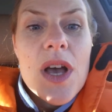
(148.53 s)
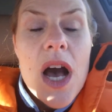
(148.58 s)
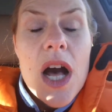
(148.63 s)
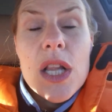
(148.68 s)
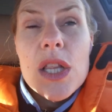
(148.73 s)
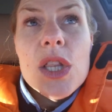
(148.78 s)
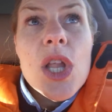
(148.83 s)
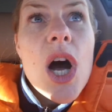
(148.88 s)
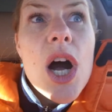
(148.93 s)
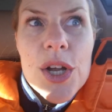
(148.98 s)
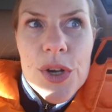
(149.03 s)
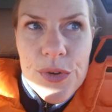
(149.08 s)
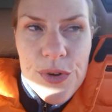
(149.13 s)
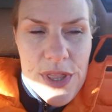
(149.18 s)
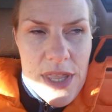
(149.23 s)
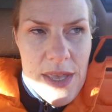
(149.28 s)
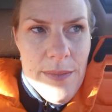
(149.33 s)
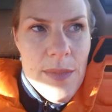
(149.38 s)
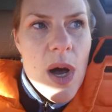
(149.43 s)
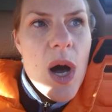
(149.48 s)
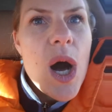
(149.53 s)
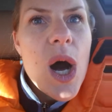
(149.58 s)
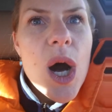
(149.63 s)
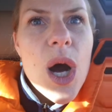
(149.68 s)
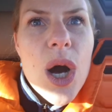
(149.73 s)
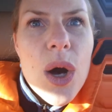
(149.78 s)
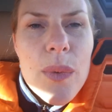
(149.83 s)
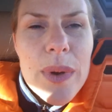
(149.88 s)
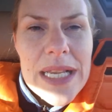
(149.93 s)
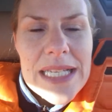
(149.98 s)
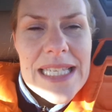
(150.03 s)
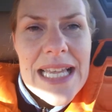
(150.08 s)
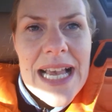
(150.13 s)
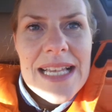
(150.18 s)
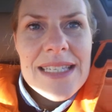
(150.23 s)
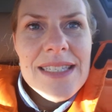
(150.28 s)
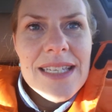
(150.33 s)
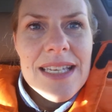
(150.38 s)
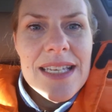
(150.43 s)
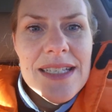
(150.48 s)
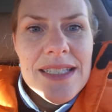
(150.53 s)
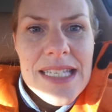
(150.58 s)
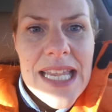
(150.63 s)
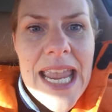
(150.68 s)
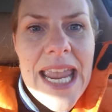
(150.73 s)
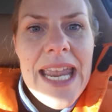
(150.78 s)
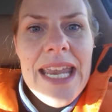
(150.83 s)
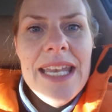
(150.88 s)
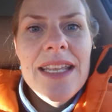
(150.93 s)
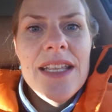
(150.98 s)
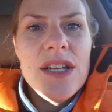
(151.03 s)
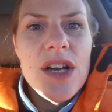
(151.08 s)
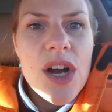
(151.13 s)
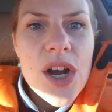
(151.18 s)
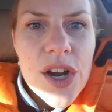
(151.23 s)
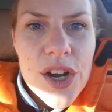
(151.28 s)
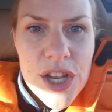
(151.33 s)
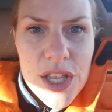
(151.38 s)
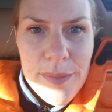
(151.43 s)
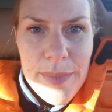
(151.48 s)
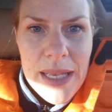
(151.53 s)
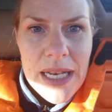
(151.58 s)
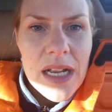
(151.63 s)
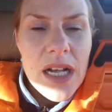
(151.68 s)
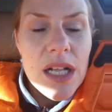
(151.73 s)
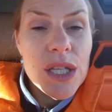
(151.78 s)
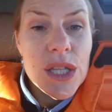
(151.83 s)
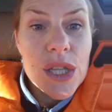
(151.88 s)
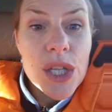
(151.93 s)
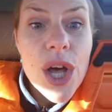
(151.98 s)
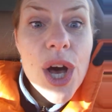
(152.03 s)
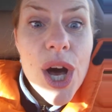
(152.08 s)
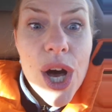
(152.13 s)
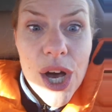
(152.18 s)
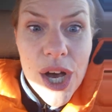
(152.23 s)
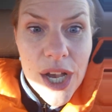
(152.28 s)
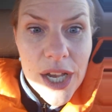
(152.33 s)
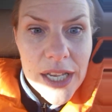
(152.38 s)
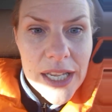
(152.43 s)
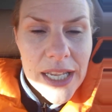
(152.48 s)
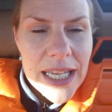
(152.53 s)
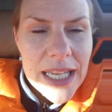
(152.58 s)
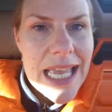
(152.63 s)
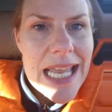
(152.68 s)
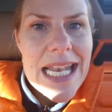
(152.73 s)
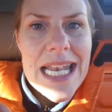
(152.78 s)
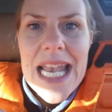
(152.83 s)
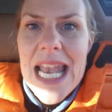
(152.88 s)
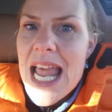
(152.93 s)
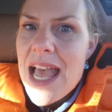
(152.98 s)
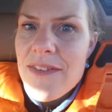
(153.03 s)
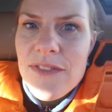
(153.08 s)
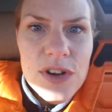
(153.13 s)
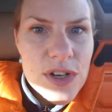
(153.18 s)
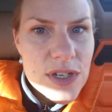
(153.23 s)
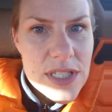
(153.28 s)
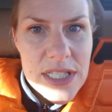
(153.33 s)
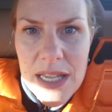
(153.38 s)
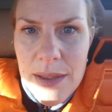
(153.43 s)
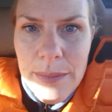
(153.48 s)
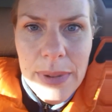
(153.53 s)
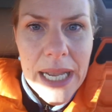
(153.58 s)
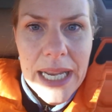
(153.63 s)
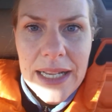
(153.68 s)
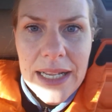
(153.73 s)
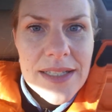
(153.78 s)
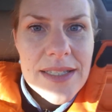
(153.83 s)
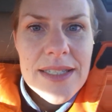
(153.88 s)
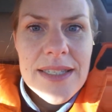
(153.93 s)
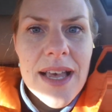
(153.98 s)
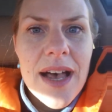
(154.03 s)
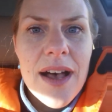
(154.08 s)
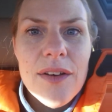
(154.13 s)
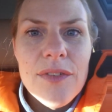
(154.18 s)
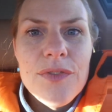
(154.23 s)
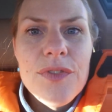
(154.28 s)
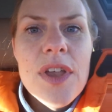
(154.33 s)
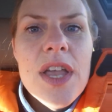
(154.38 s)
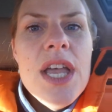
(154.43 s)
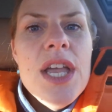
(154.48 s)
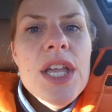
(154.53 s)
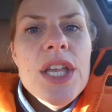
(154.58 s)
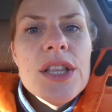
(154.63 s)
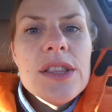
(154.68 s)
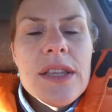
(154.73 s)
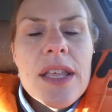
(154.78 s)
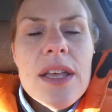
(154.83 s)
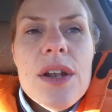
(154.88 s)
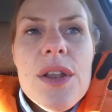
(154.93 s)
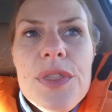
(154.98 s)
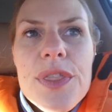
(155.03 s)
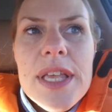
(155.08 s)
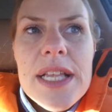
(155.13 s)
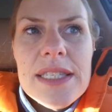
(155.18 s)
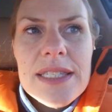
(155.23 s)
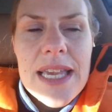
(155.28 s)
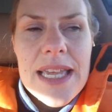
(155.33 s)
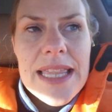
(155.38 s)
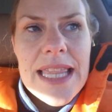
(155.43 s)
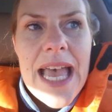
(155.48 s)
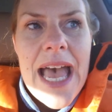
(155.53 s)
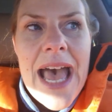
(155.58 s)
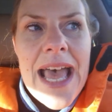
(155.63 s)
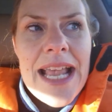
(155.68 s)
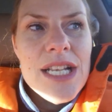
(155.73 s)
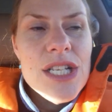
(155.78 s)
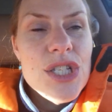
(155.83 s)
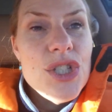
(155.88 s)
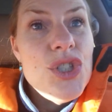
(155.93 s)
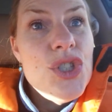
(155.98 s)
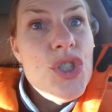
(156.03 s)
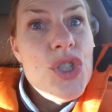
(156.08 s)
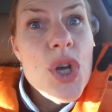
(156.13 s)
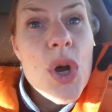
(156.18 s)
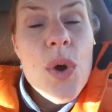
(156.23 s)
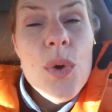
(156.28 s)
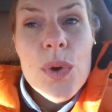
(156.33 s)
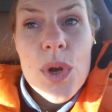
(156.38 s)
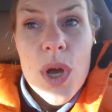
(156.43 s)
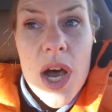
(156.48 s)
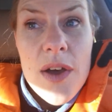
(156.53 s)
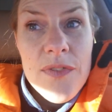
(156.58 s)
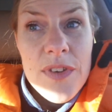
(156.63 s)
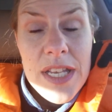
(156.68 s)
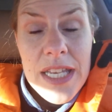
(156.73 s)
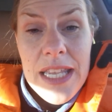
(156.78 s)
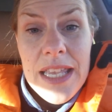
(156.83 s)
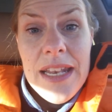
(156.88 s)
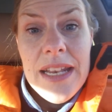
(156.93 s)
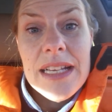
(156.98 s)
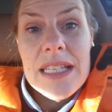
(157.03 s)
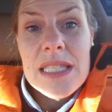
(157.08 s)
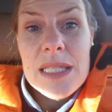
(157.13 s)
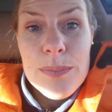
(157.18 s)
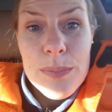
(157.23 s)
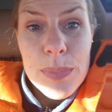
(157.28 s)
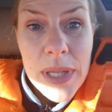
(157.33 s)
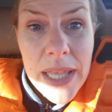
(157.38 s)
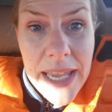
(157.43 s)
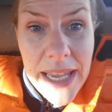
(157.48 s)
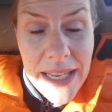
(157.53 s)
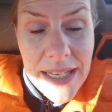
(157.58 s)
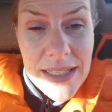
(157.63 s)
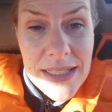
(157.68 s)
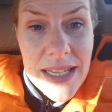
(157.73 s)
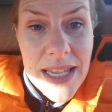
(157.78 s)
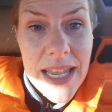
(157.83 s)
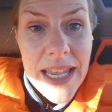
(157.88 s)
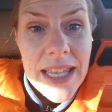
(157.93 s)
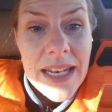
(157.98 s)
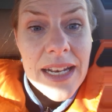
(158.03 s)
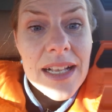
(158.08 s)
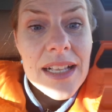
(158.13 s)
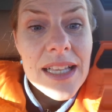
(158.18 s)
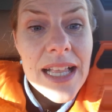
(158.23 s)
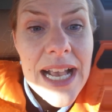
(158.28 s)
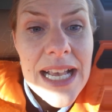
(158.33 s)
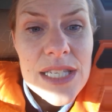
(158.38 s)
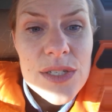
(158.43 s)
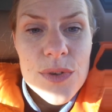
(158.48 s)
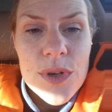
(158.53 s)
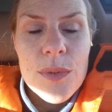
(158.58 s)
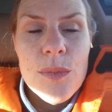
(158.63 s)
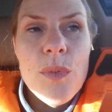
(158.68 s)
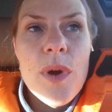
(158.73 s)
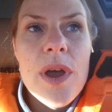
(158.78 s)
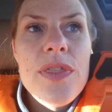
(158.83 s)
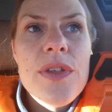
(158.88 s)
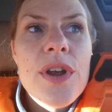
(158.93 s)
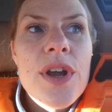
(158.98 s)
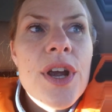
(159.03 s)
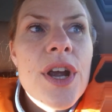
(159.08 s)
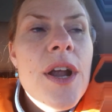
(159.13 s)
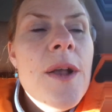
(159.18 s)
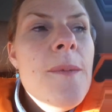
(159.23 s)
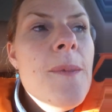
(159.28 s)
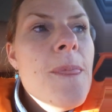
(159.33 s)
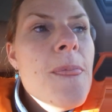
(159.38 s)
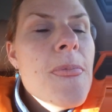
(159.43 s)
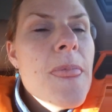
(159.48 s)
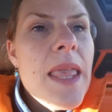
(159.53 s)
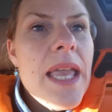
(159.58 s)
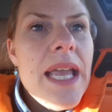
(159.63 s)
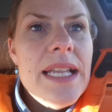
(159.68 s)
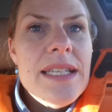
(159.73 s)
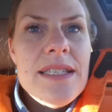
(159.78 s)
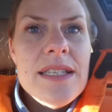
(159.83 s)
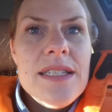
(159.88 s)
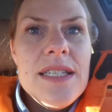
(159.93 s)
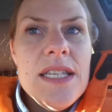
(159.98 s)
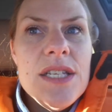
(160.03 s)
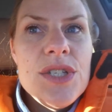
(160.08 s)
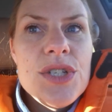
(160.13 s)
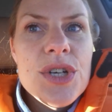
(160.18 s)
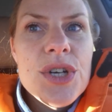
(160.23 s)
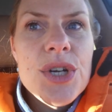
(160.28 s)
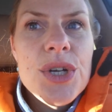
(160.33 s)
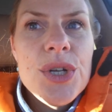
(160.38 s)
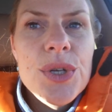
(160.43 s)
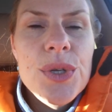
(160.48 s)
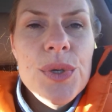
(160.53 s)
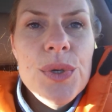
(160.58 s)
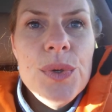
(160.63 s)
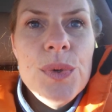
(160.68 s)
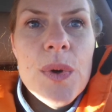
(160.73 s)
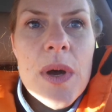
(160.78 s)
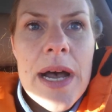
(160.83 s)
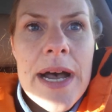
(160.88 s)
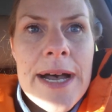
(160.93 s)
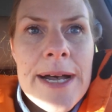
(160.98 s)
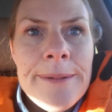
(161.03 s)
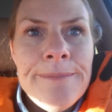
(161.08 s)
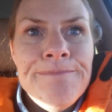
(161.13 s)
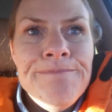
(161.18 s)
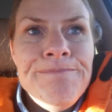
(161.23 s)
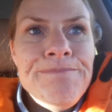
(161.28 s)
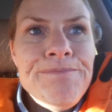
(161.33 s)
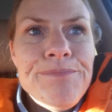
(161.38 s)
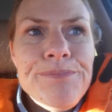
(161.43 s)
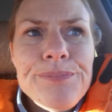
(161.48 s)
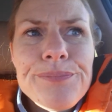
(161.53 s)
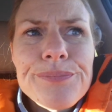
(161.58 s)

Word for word: a logarithm always has to contain an argument. A log can never sit by itself. Little things like that don't often get explained in a classroom, whether it's a teacher who um,